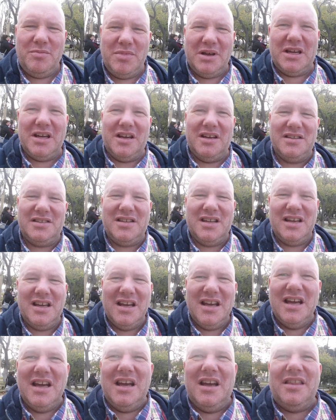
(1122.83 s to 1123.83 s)
because
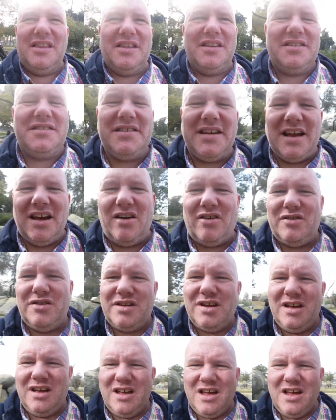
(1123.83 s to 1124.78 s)
the sound